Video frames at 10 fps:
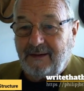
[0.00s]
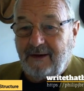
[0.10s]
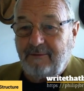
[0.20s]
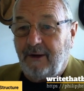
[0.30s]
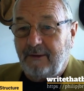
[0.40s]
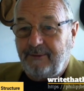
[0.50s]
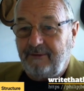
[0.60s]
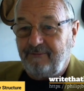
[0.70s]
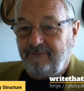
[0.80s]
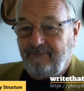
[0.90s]
It might
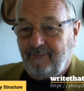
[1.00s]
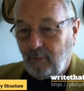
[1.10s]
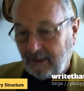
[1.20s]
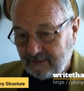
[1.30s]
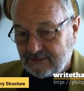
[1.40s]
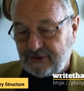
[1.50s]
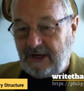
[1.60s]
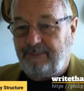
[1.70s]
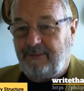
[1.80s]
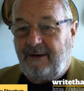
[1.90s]
be 1
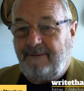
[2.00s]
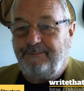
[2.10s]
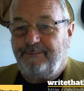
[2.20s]
chapter.